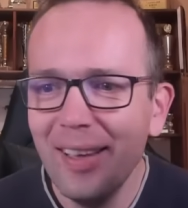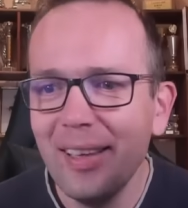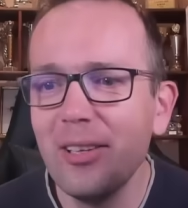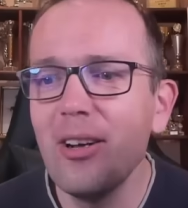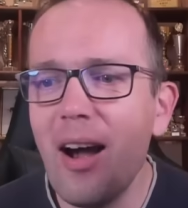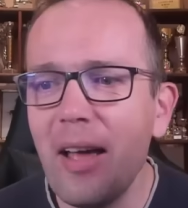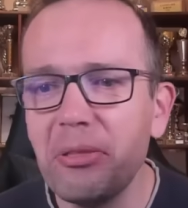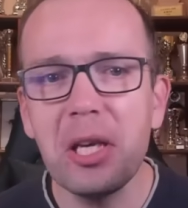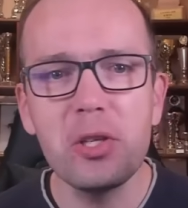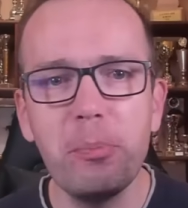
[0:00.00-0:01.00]
You know, I
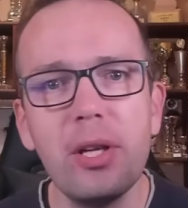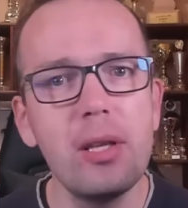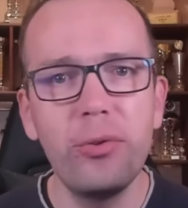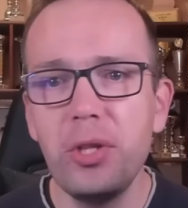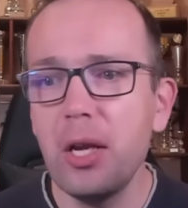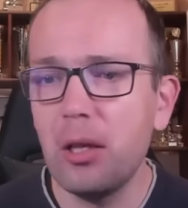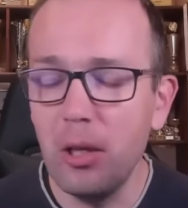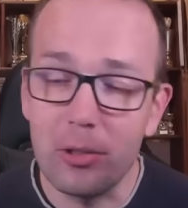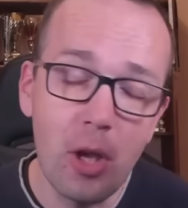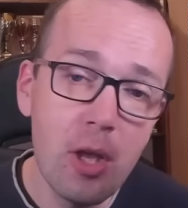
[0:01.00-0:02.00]
think it's pretty
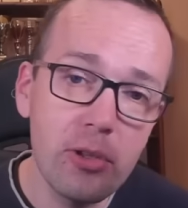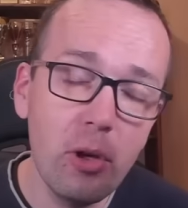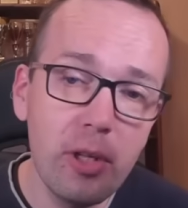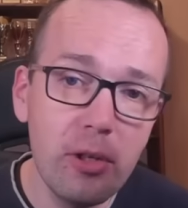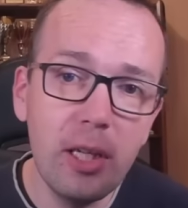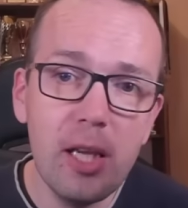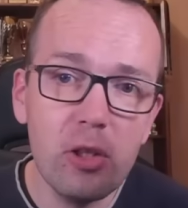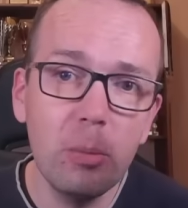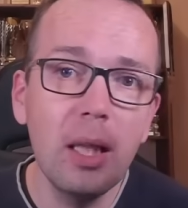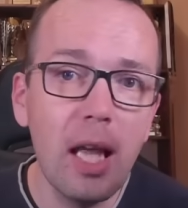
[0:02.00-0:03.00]
ridiculous. So there needs
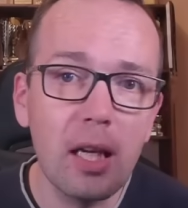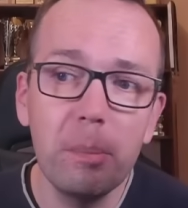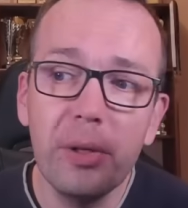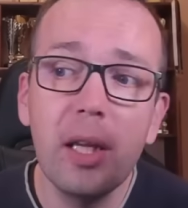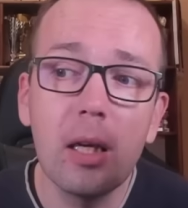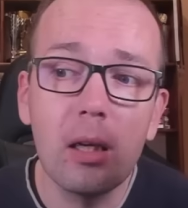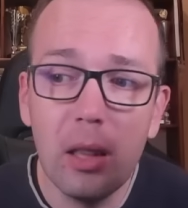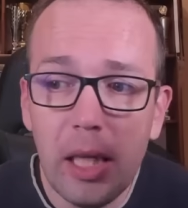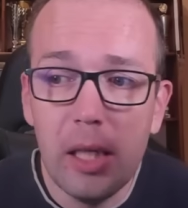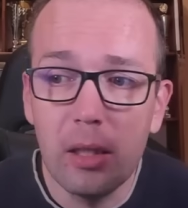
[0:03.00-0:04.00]
to be like a pretty
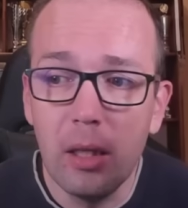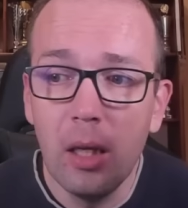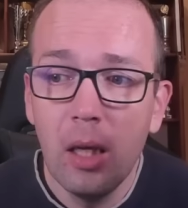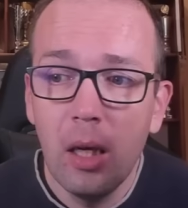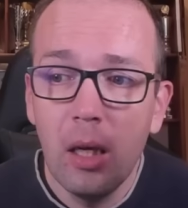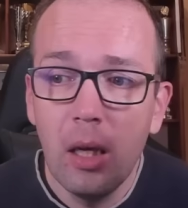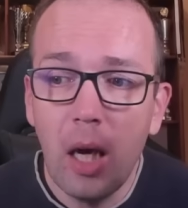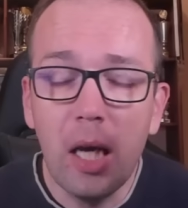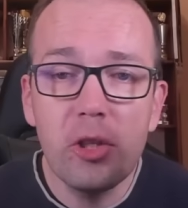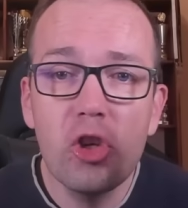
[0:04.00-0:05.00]
clear
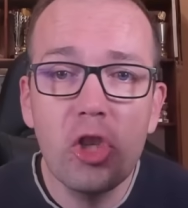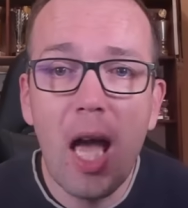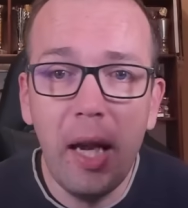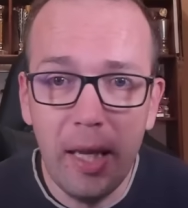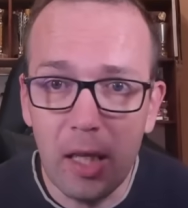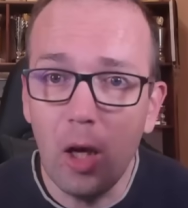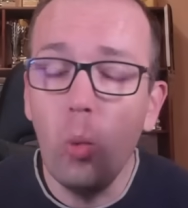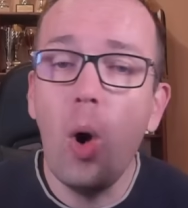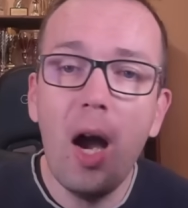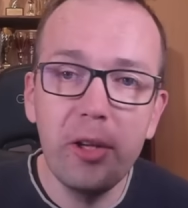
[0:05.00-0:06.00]
understanding
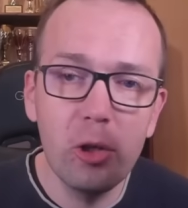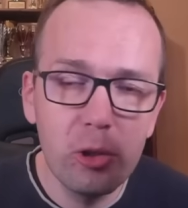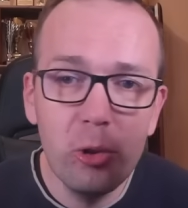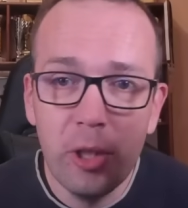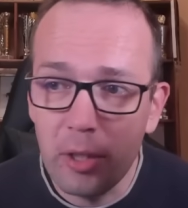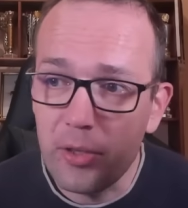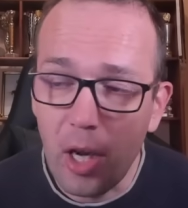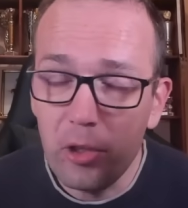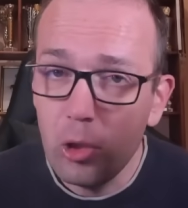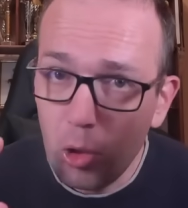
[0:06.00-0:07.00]
why you're doing this.
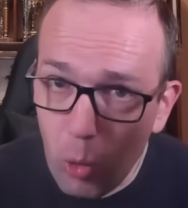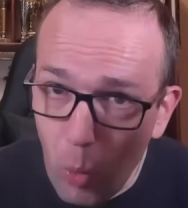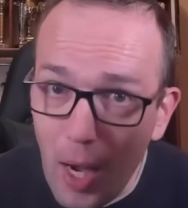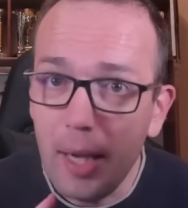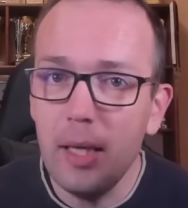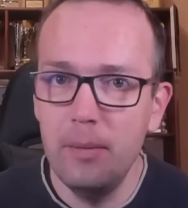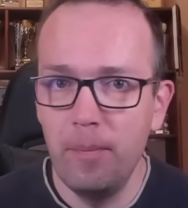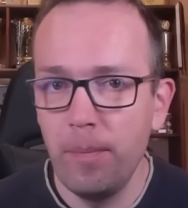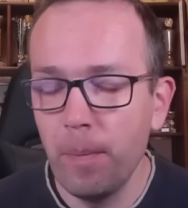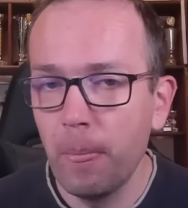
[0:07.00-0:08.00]
And you know why?
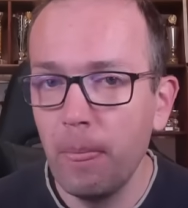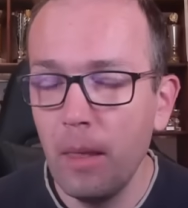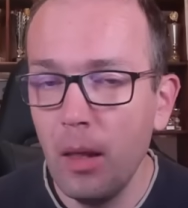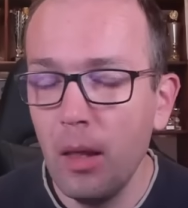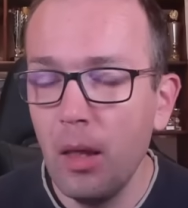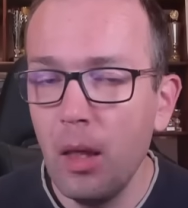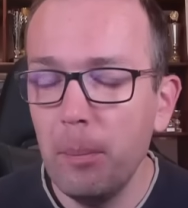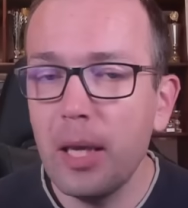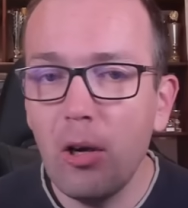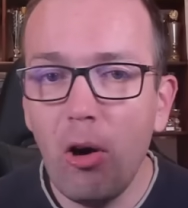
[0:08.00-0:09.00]

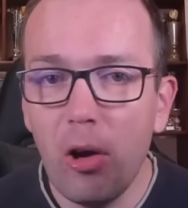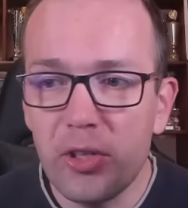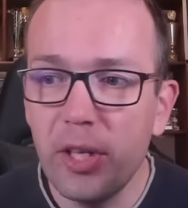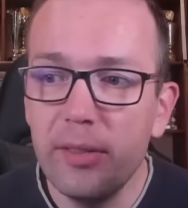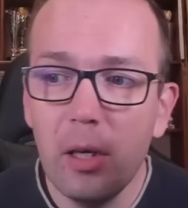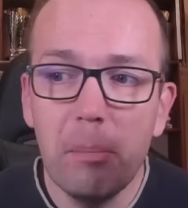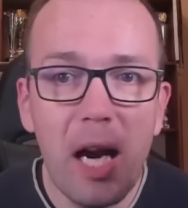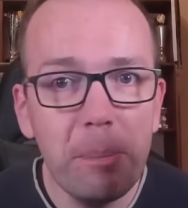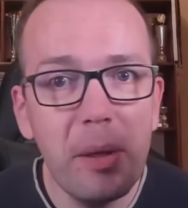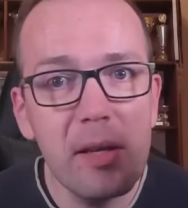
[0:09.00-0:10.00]
Because there
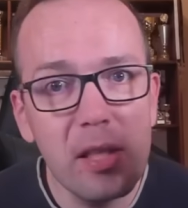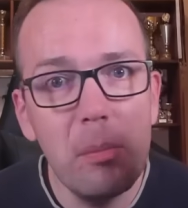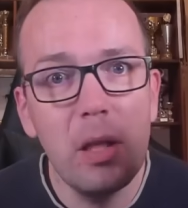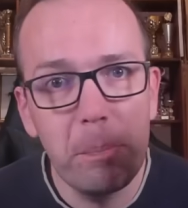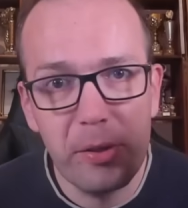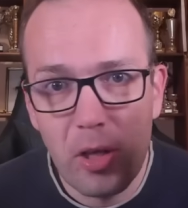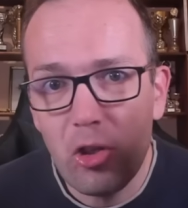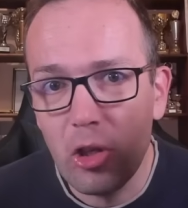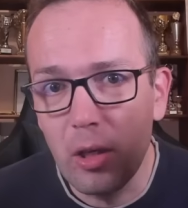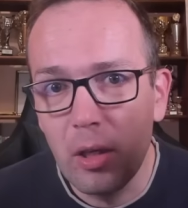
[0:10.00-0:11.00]
might be a similar
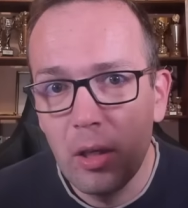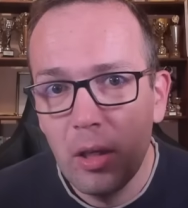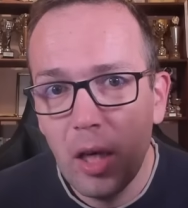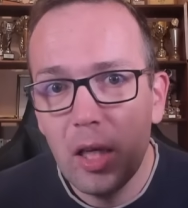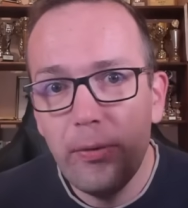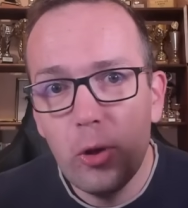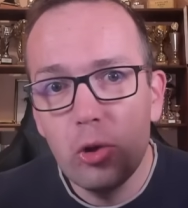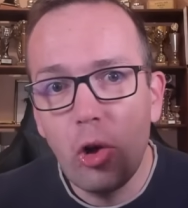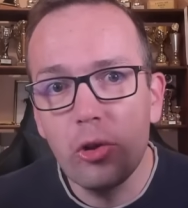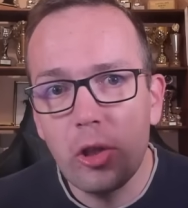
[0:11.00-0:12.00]
position. And if you
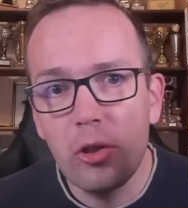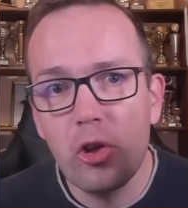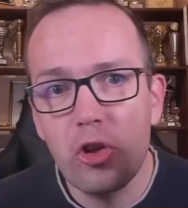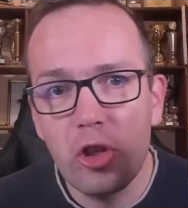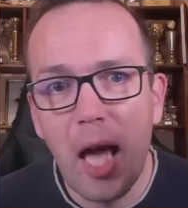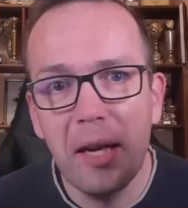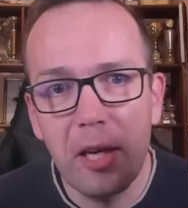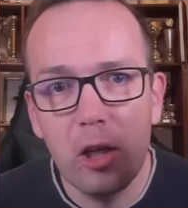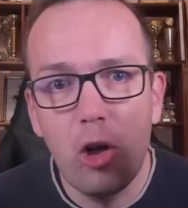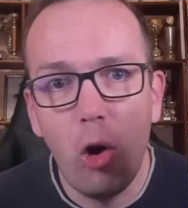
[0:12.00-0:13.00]
don't understand the
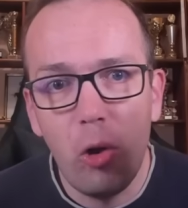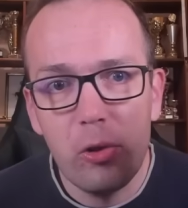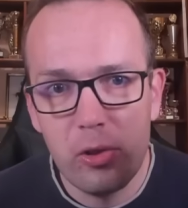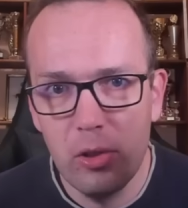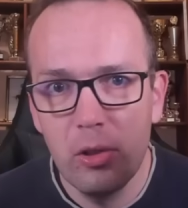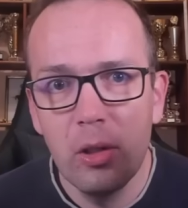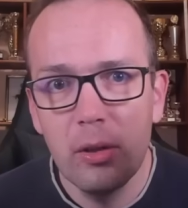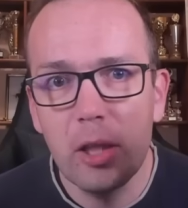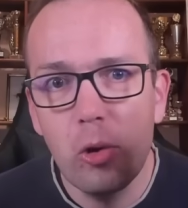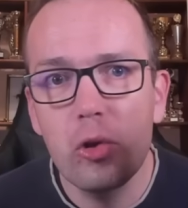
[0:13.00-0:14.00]
goals
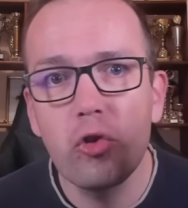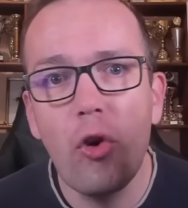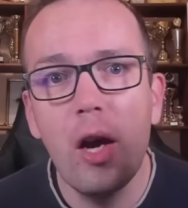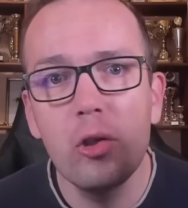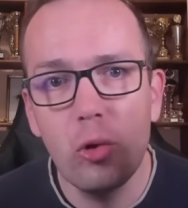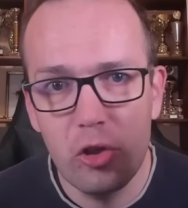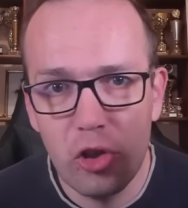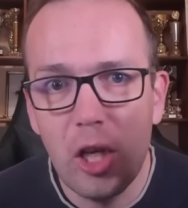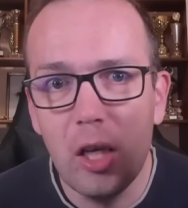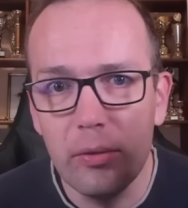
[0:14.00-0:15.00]
that you're trying to
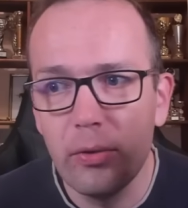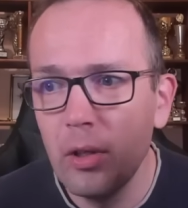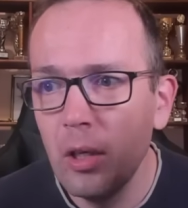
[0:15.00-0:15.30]
achieve,